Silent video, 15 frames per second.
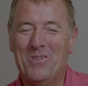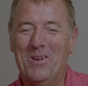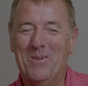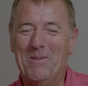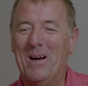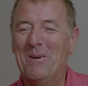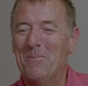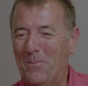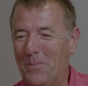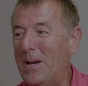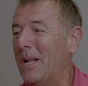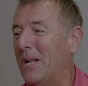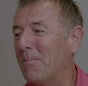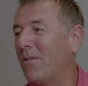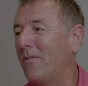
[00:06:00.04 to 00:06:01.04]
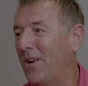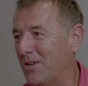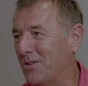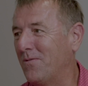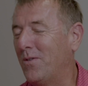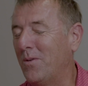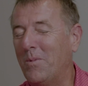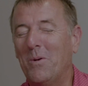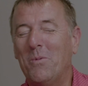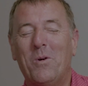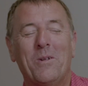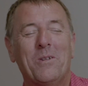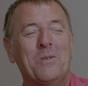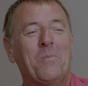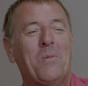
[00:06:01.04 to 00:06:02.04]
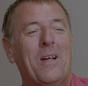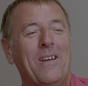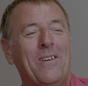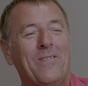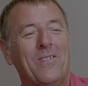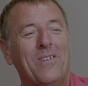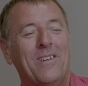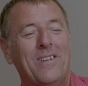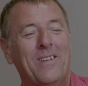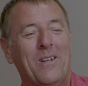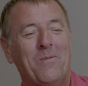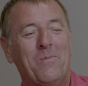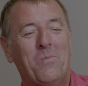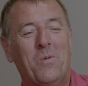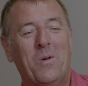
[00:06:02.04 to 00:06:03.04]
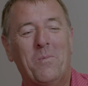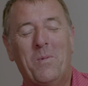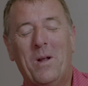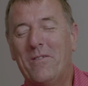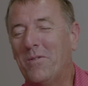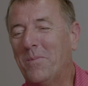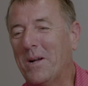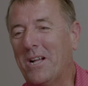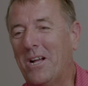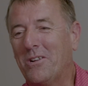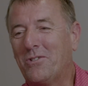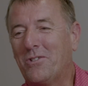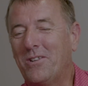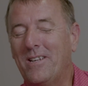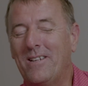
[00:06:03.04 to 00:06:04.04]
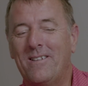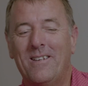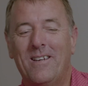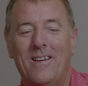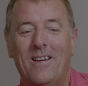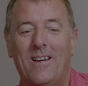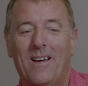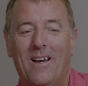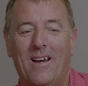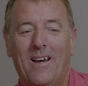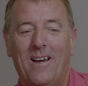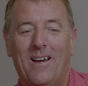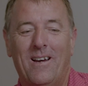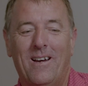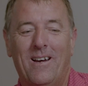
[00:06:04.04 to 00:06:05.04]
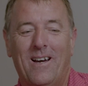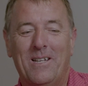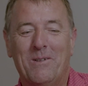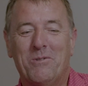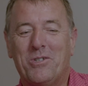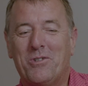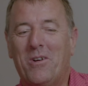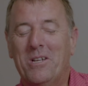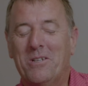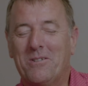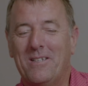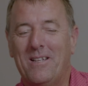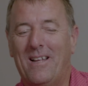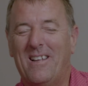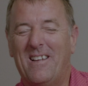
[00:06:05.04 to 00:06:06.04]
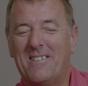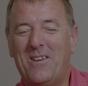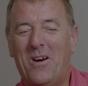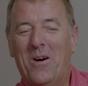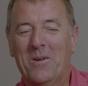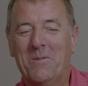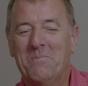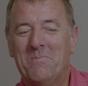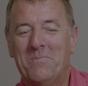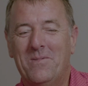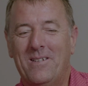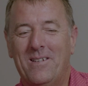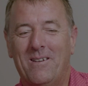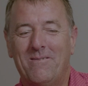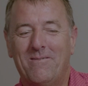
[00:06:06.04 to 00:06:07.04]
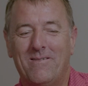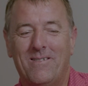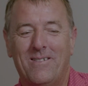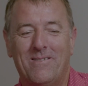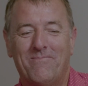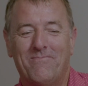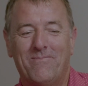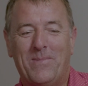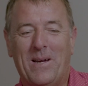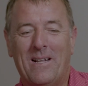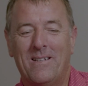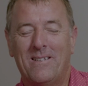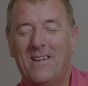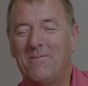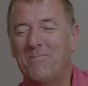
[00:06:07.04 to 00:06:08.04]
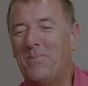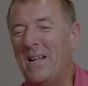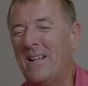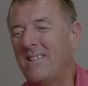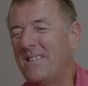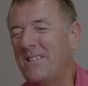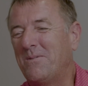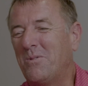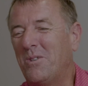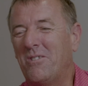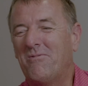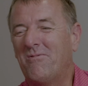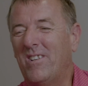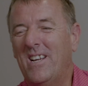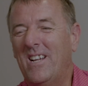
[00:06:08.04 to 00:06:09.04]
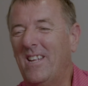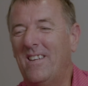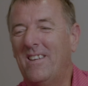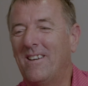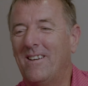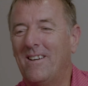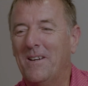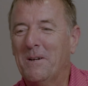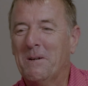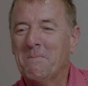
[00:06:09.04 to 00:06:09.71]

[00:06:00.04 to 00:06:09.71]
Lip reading: story about being a professional footballer, wanting to play for my country, and it was strange because at that time, penalties weren't really